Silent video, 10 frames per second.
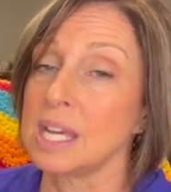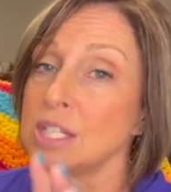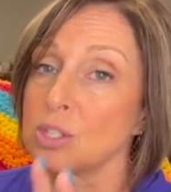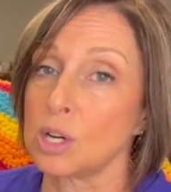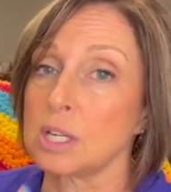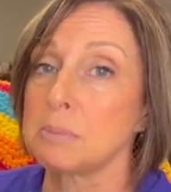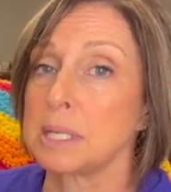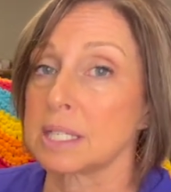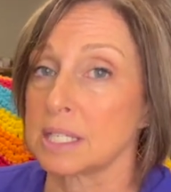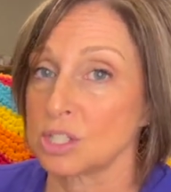it's going to
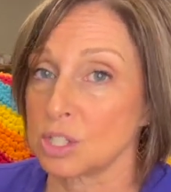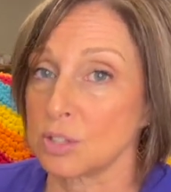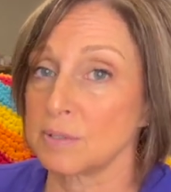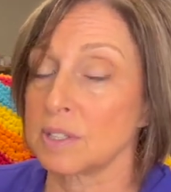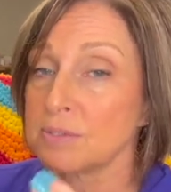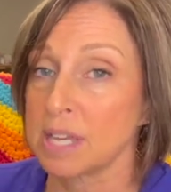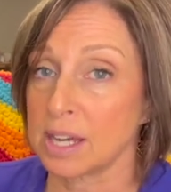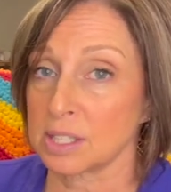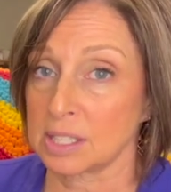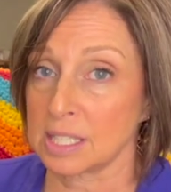be a conservative
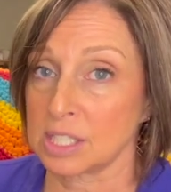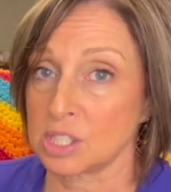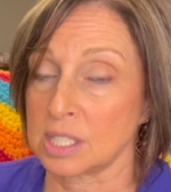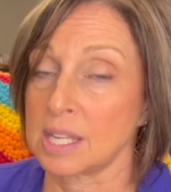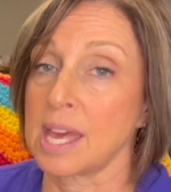calculation